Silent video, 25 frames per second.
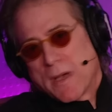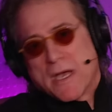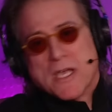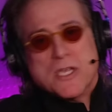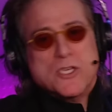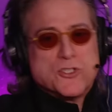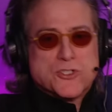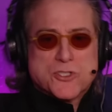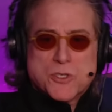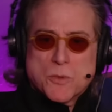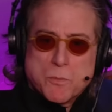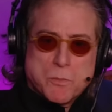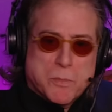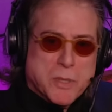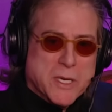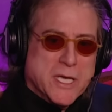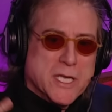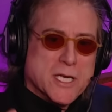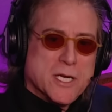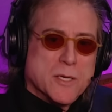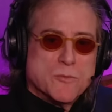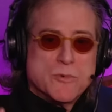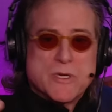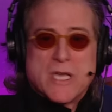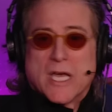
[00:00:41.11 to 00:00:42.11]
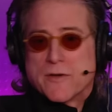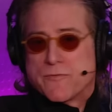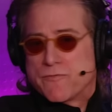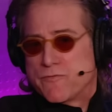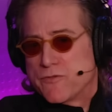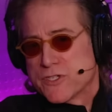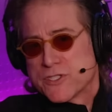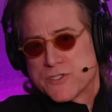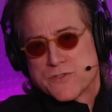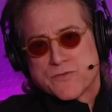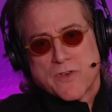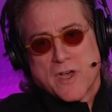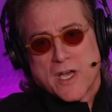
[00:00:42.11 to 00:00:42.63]
I used to bean him. We had
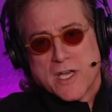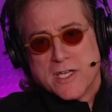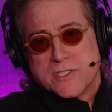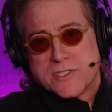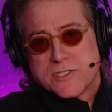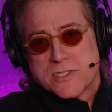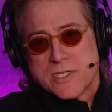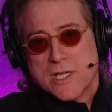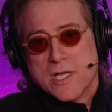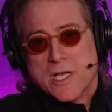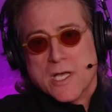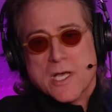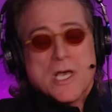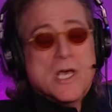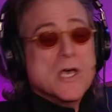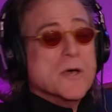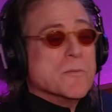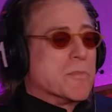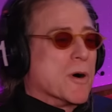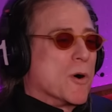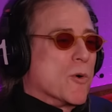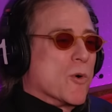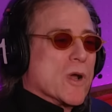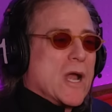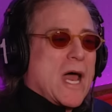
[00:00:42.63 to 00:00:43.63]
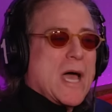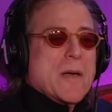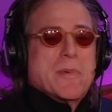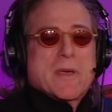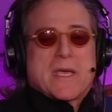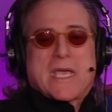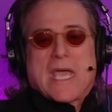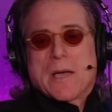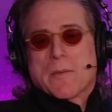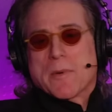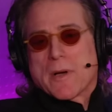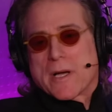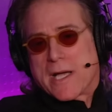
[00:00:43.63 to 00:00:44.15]
fist fights. But when I
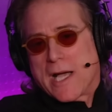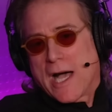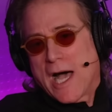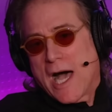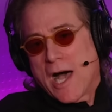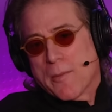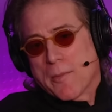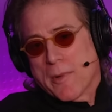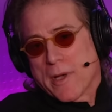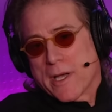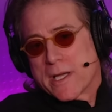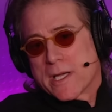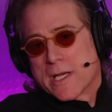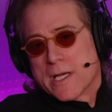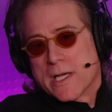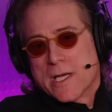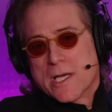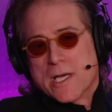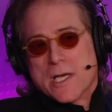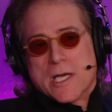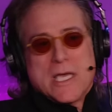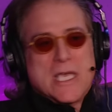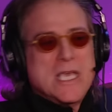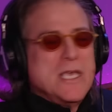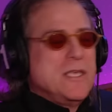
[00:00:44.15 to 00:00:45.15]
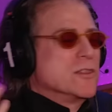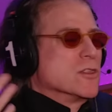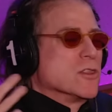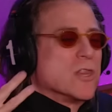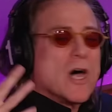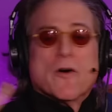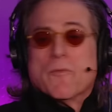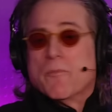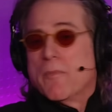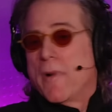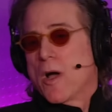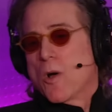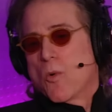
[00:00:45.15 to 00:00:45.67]
became a comic, he
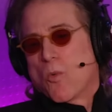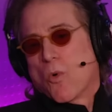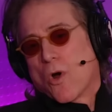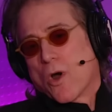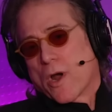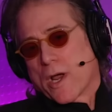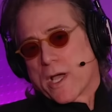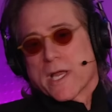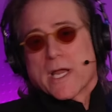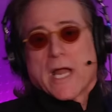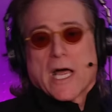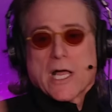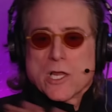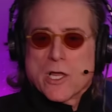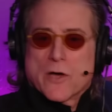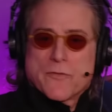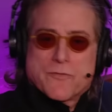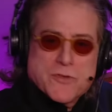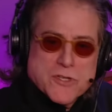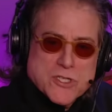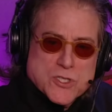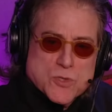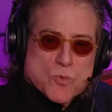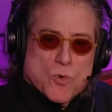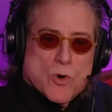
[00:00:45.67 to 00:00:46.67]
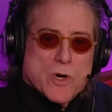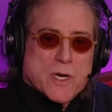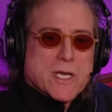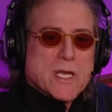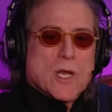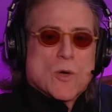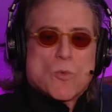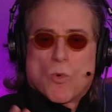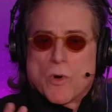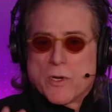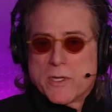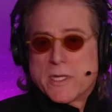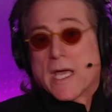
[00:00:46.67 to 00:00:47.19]
loved my work, and I loved his work. And
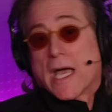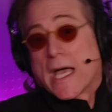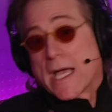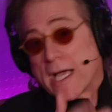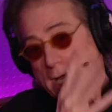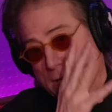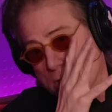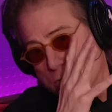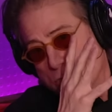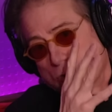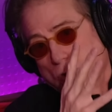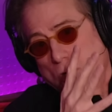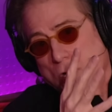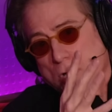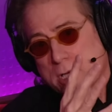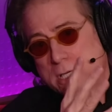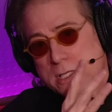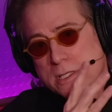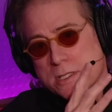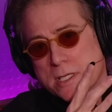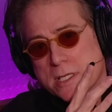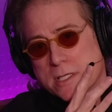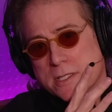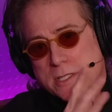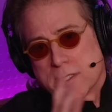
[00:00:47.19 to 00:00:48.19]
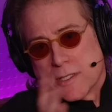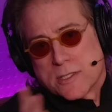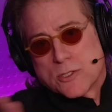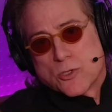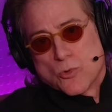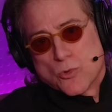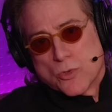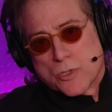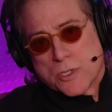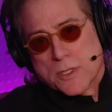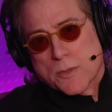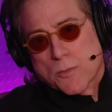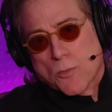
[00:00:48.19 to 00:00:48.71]
then one day I got drunk at
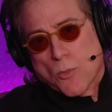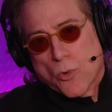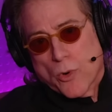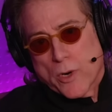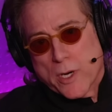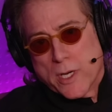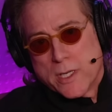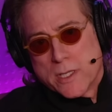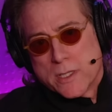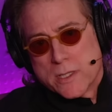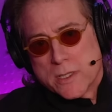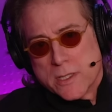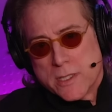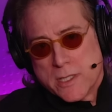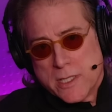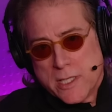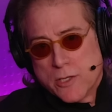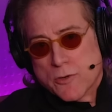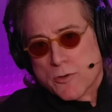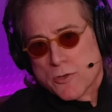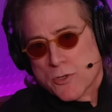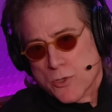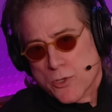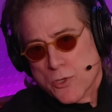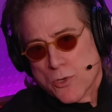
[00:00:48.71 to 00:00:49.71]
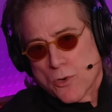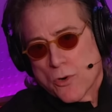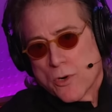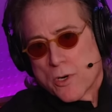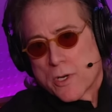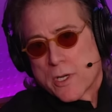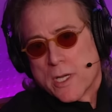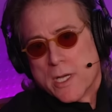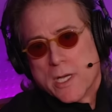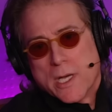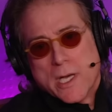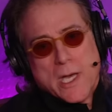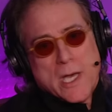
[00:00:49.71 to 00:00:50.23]
two in the morning here in New
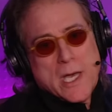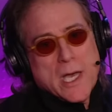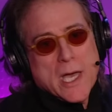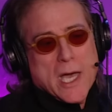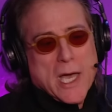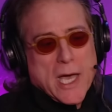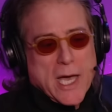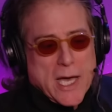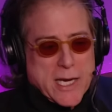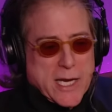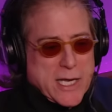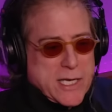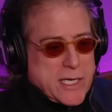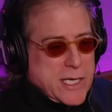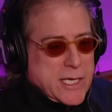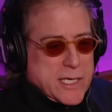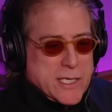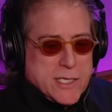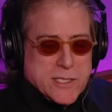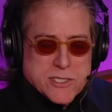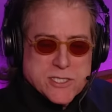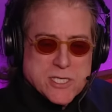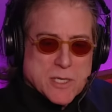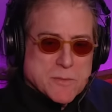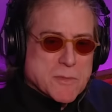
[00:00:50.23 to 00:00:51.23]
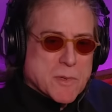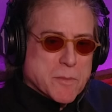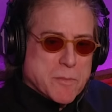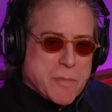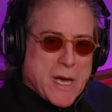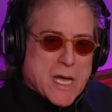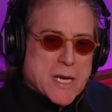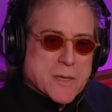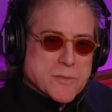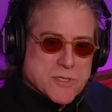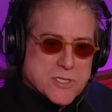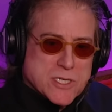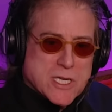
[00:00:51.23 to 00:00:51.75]
York. Right. And I and something
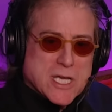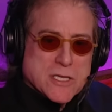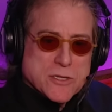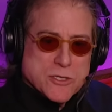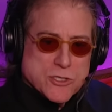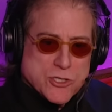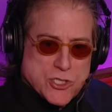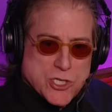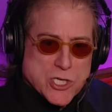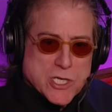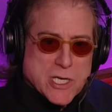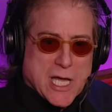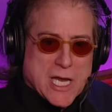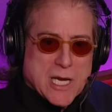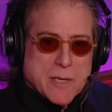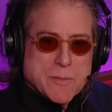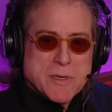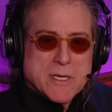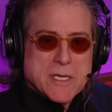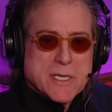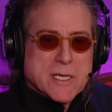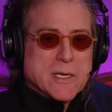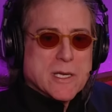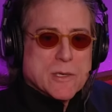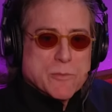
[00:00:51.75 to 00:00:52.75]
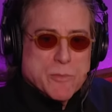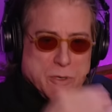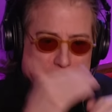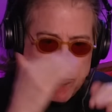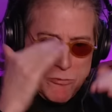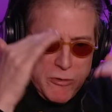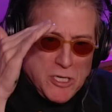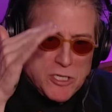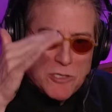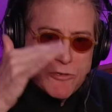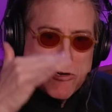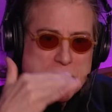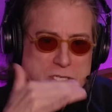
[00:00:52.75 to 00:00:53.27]
about him scared the shit out of me. And, and we
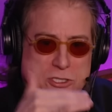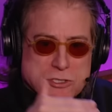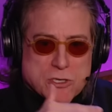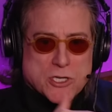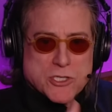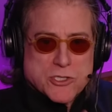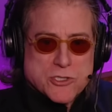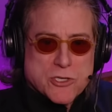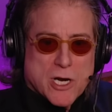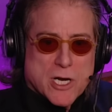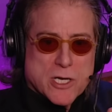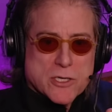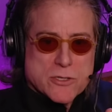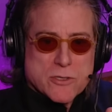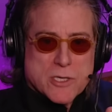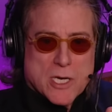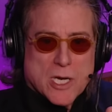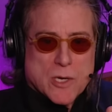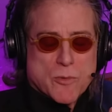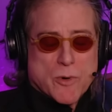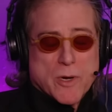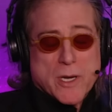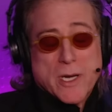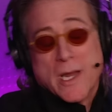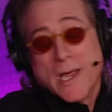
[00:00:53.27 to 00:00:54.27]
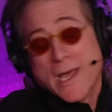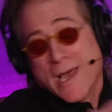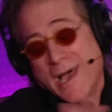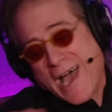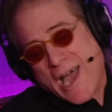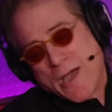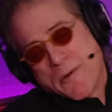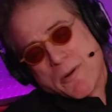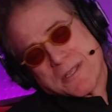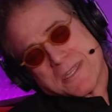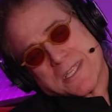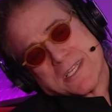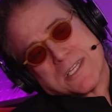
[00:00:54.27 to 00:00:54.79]
retraced our childhood. I went,
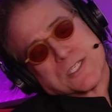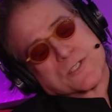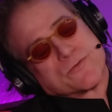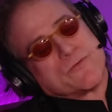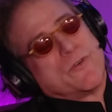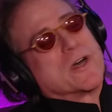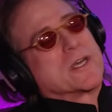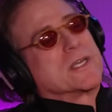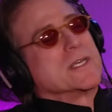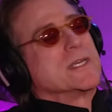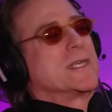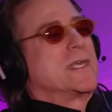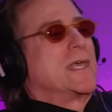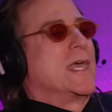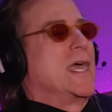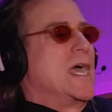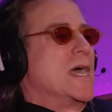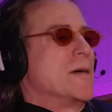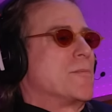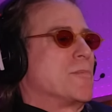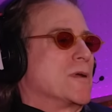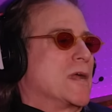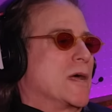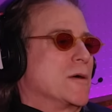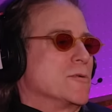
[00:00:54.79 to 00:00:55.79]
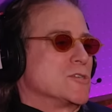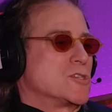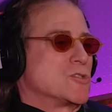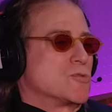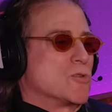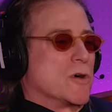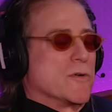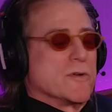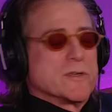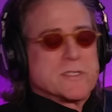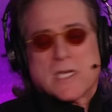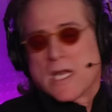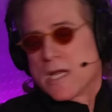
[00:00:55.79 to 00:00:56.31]
I went to this fucking camp when I was
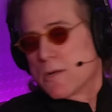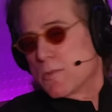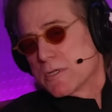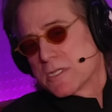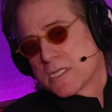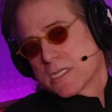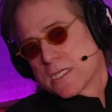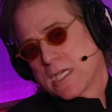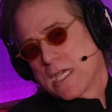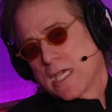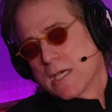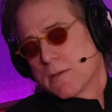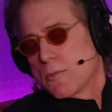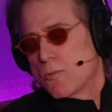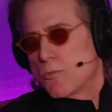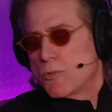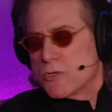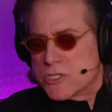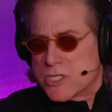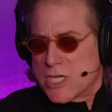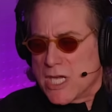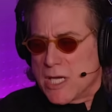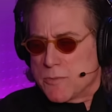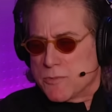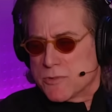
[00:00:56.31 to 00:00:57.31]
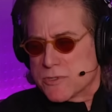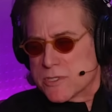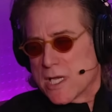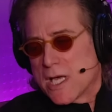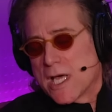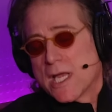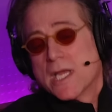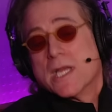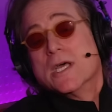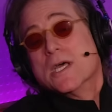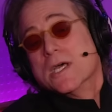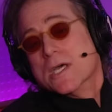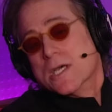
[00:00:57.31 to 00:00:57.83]
twelve. I said, I went to camp. Which camp was
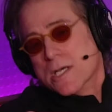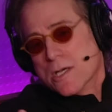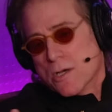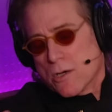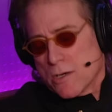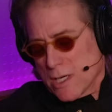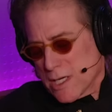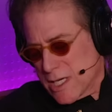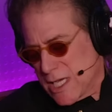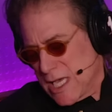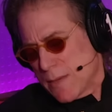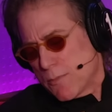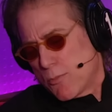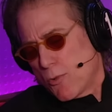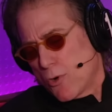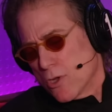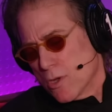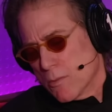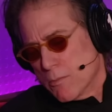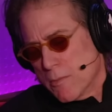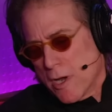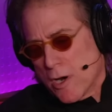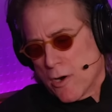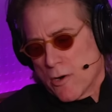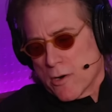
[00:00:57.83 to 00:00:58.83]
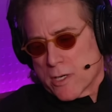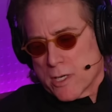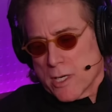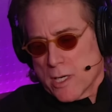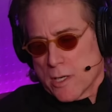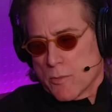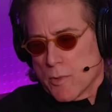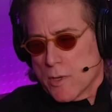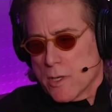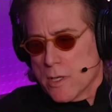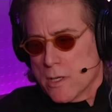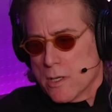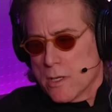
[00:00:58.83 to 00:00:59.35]
that? Camp All America. I
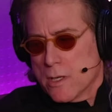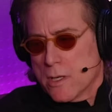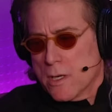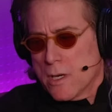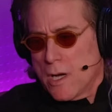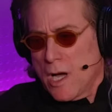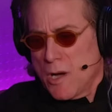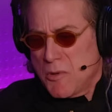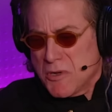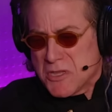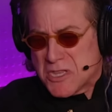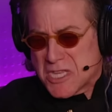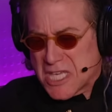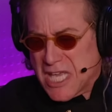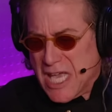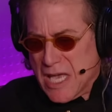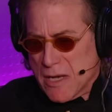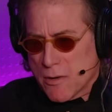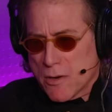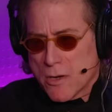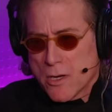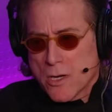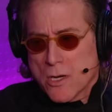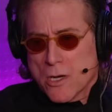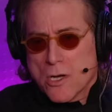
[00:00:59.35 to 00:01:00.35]
went, I went to camp.